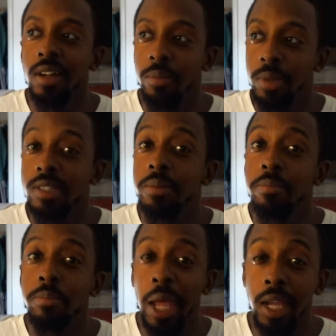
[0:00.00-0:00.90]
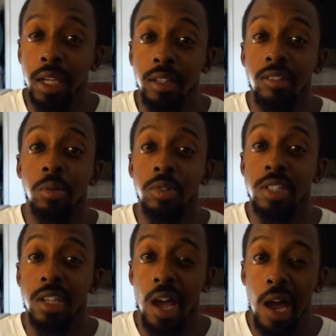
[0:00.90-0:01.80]
I made some banging. It was
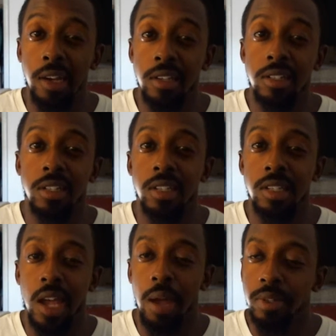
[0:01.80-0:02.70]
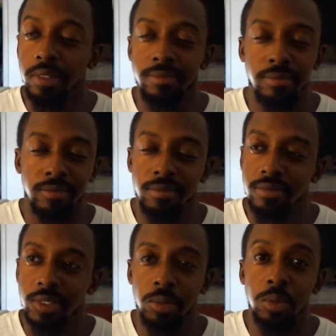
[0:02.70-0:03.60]
Scottish salmon.
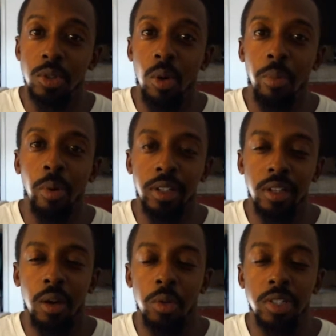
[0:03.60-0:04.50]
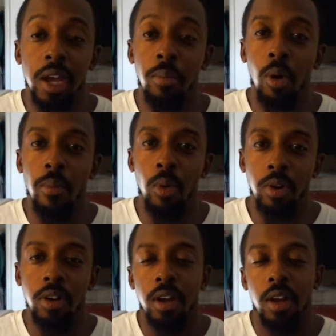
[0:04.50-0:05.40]
It was on point. I wish I had bought
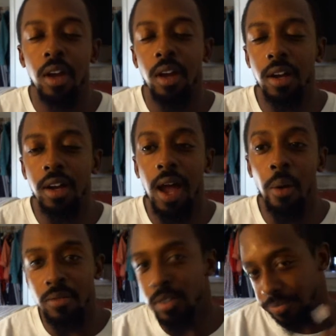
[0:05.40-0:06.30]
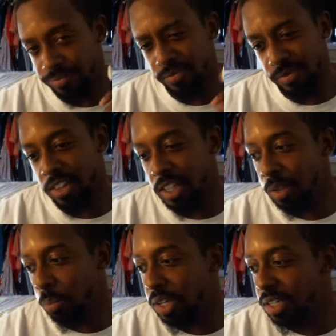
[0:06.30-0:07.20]
more. However, I think
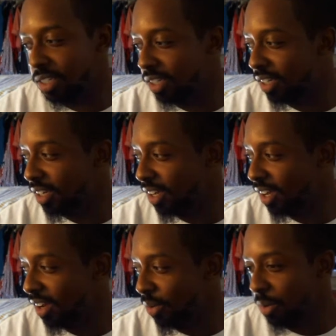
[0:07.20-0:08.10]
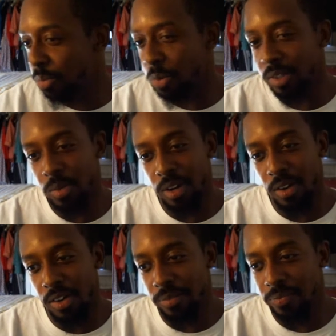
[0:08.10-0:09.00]
the place, I don't remember what they were
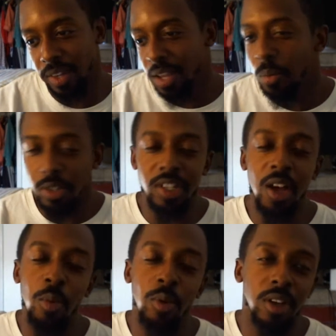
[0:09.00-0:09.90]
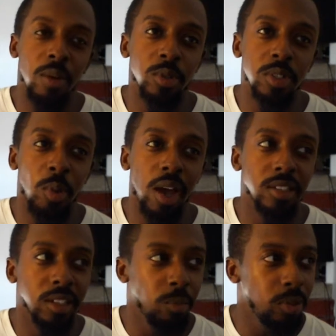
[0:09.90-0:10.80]
called. There's a couple
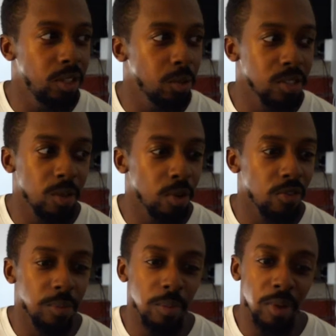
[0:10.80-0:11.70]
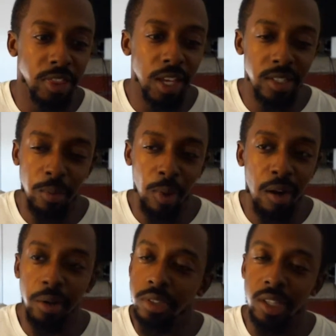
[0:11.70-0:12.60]
spots there, but they were somewhere from Bethesda,
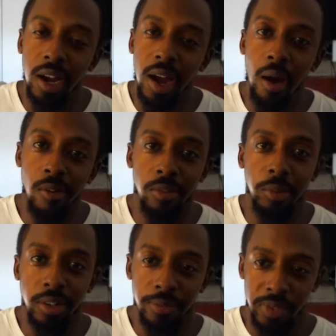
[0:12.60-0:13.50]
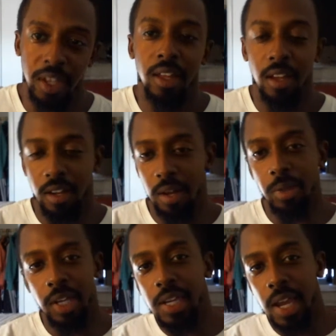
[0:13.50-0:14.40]
Maryland, which is like an hour from here.
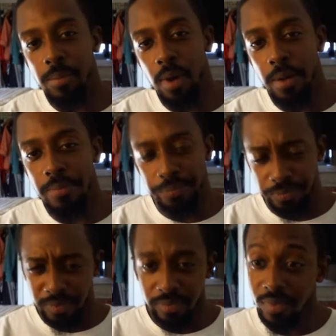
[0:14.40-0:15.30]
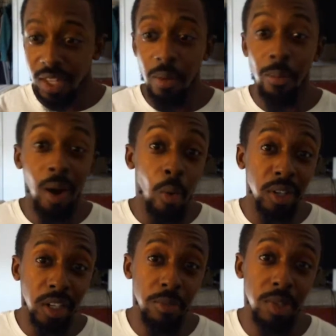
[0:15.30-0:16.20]
But they came up. But I
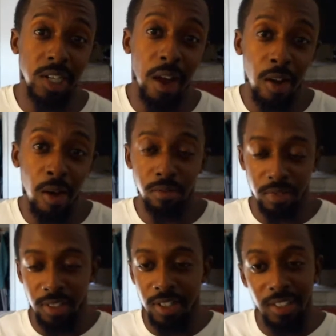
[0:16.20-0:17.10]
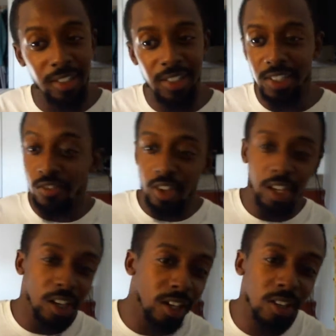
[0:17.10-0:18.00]
wanted to give them a shout out.
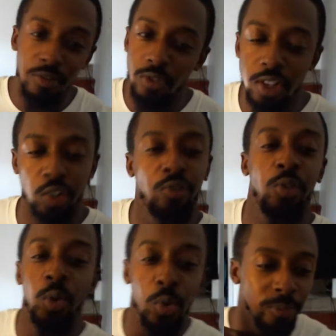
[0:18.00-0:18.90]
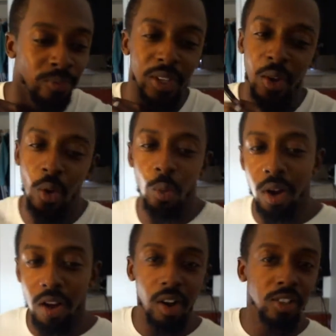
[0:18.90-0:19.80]
And any fresh food,
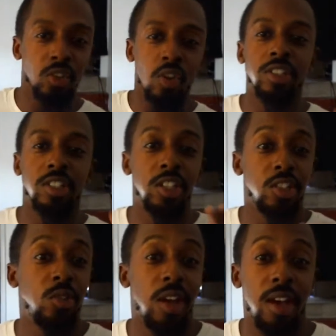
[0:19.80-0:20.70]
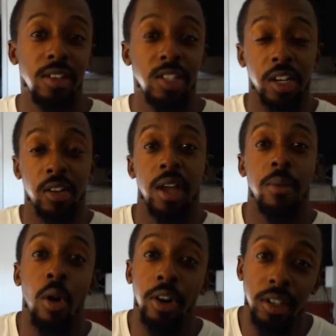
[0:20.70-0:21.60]
whatever, I strongly suggest you guys check out that
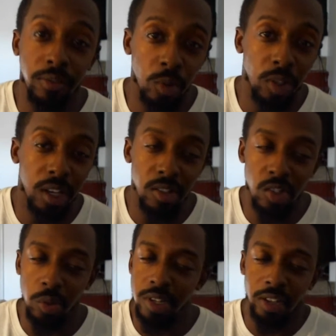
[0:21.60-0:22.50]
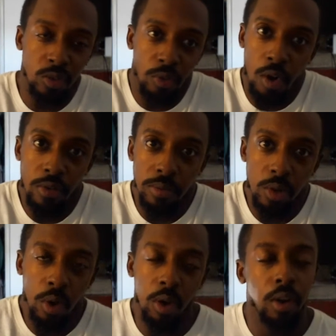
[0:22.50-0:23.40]
market if you can. So it's not too far from
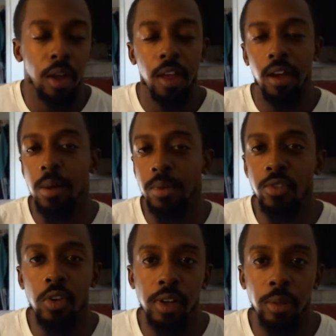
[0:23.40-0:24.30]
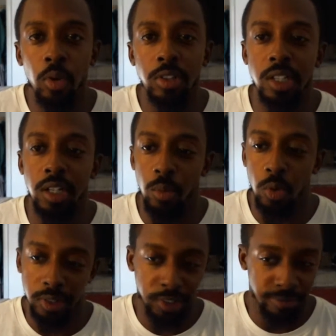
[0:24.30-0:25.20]
you all, if you're available on Sunday
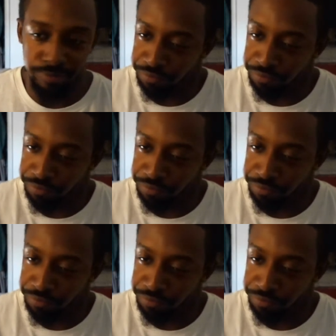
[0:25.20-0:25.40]
mornings.